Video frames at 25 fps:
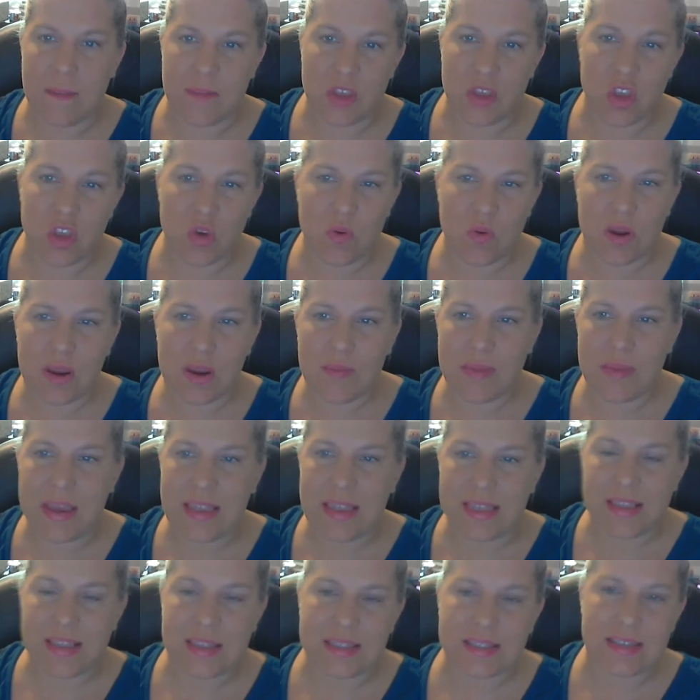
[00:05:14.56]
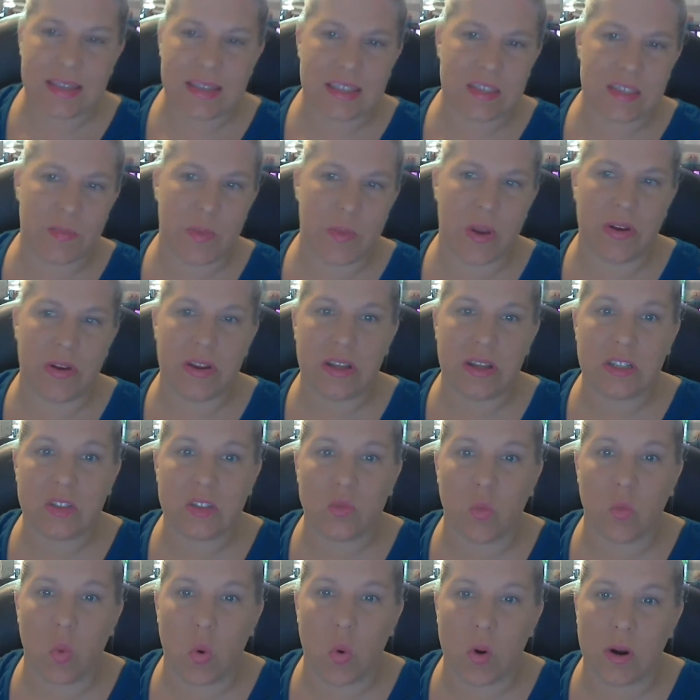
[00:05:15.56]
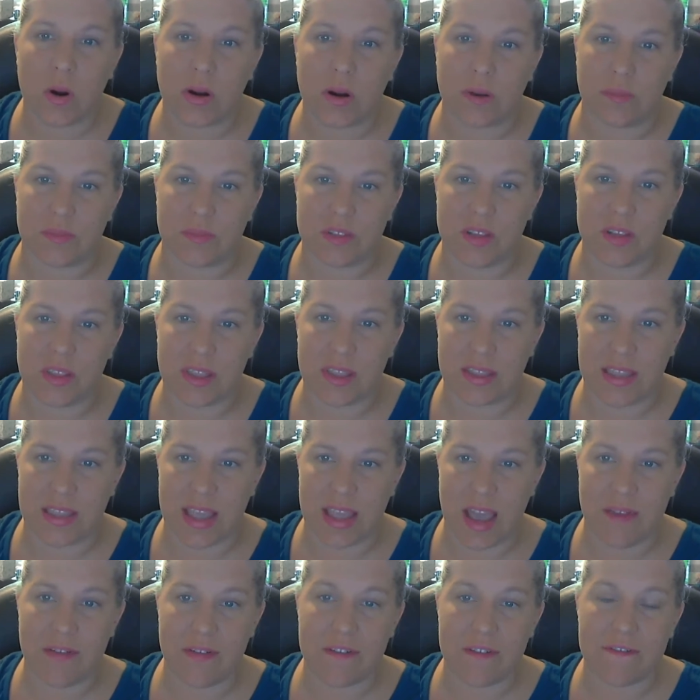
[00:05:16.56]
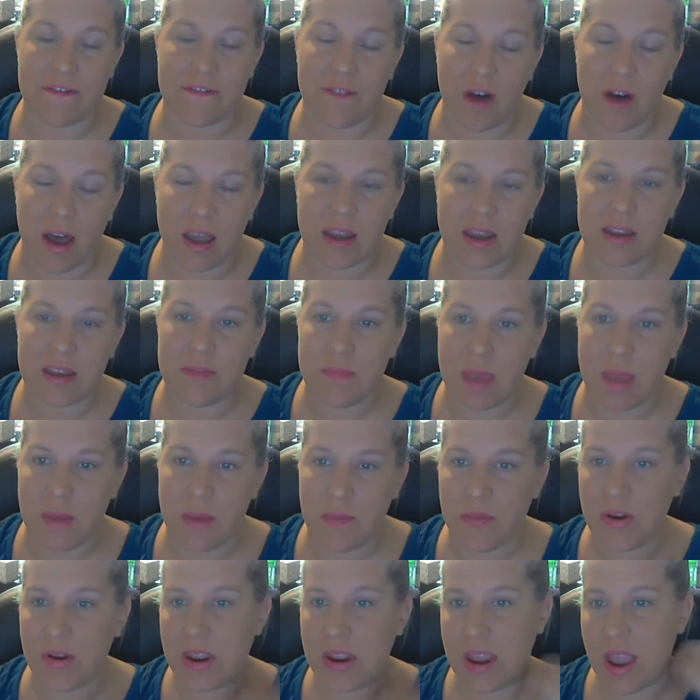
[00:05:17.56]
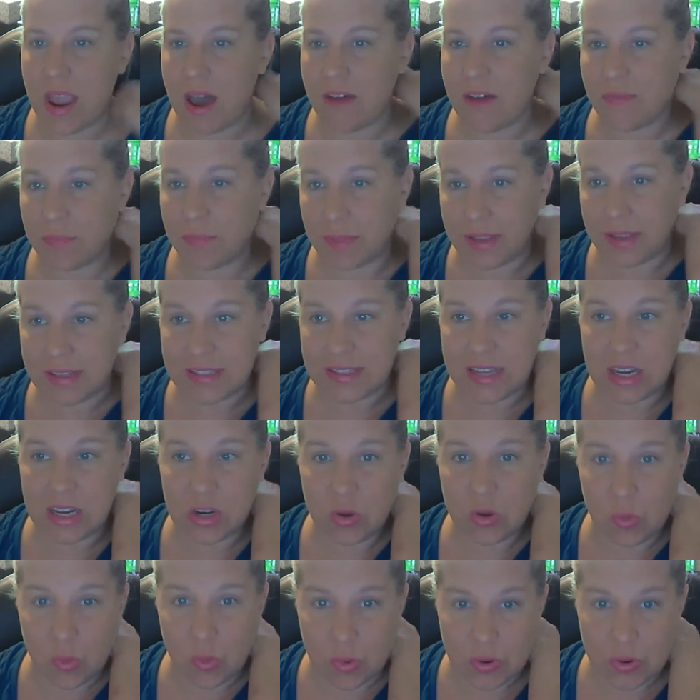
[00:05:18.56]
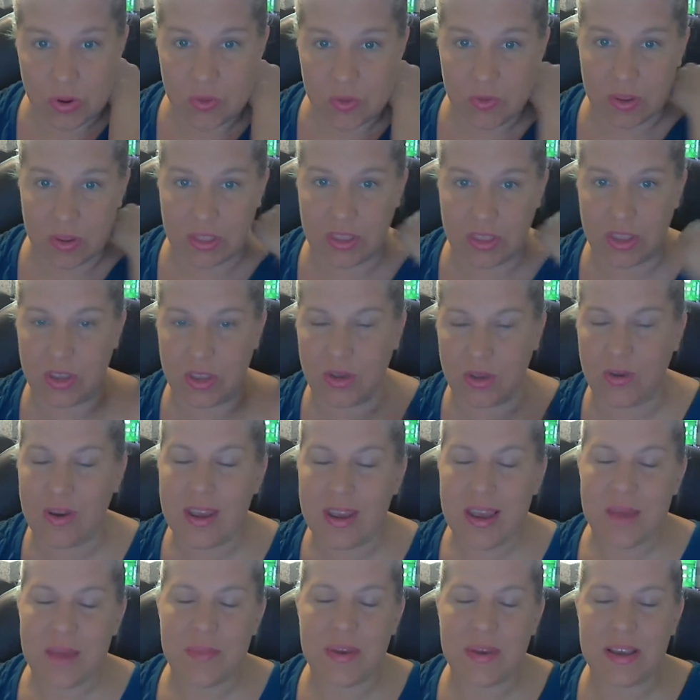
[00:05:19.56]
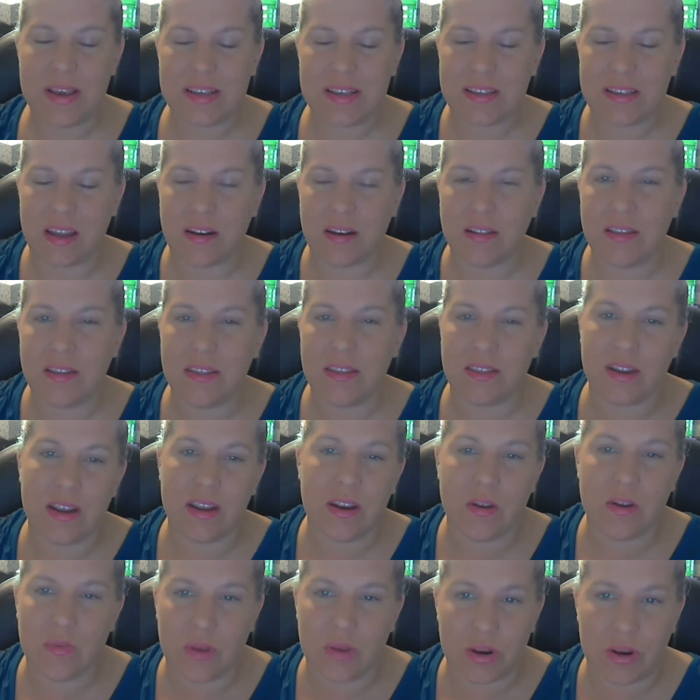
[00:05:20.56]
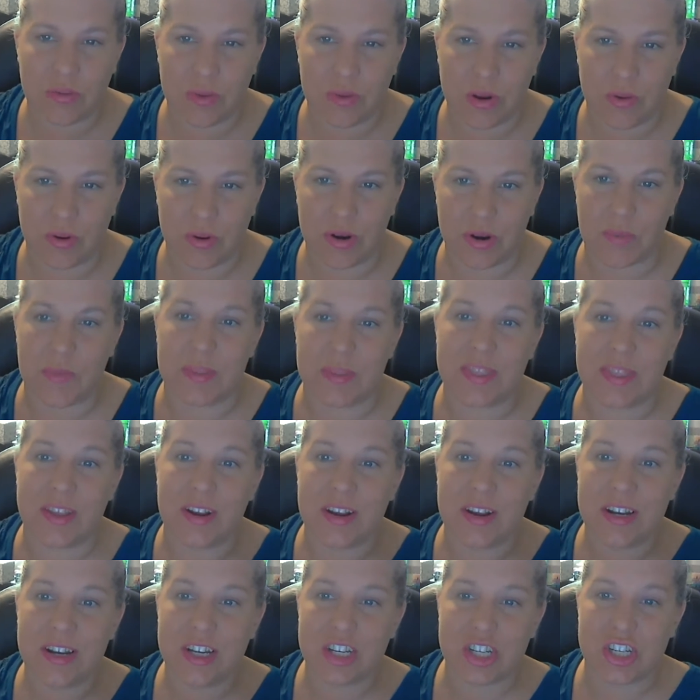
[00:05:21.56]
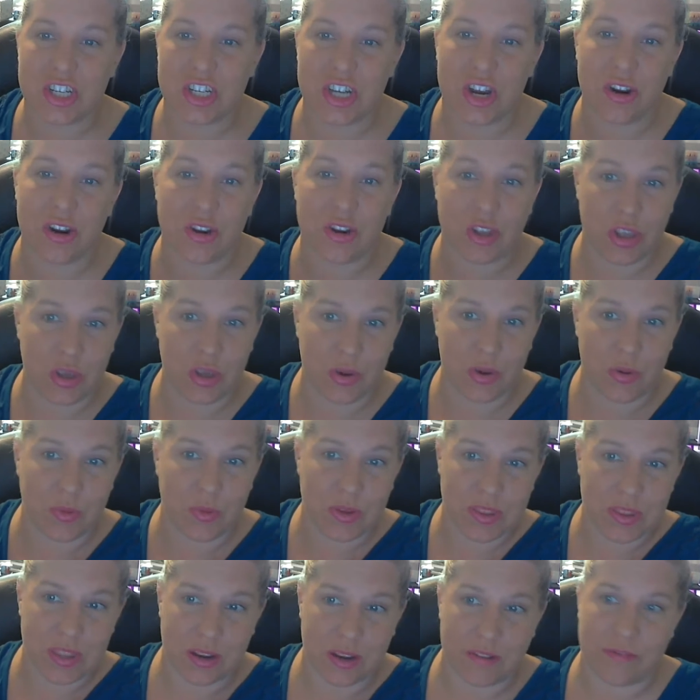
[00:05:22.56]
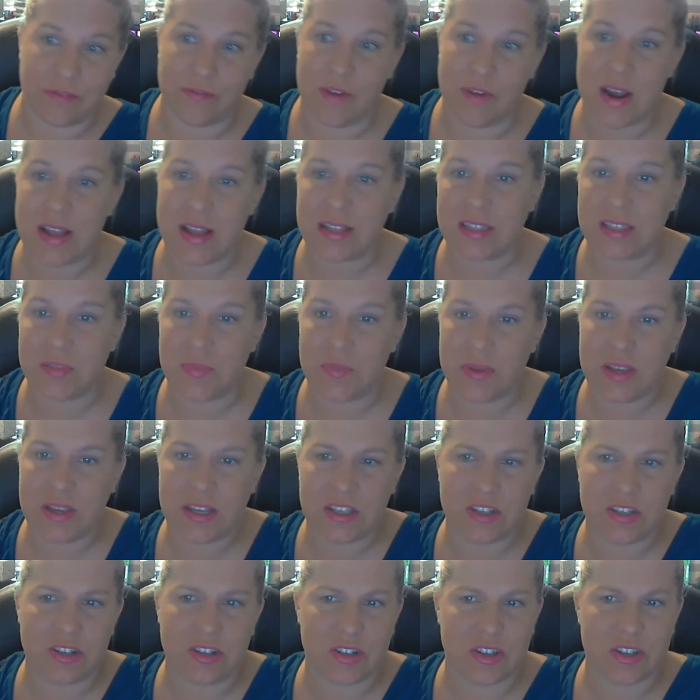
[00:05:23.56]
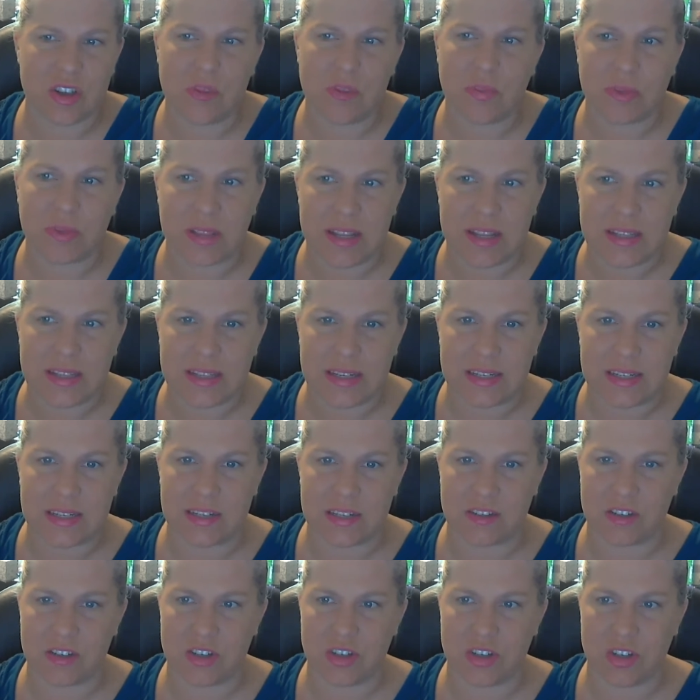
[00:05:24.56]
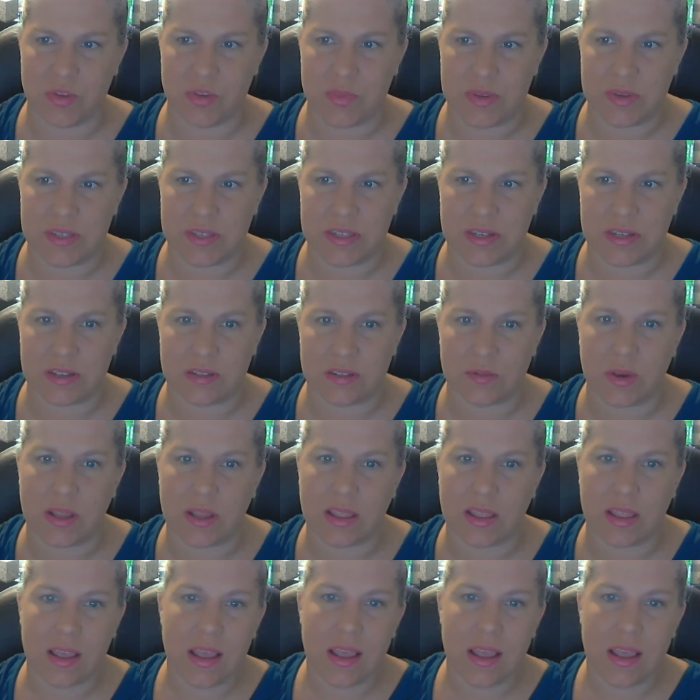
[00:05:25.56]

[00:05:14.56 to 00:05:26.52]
You want to make this experience warm so that they have a fond memory of placing an order with you, because not only they're going to want to reorder, but they're going to share you with their friends because you're so pleasant to do business with.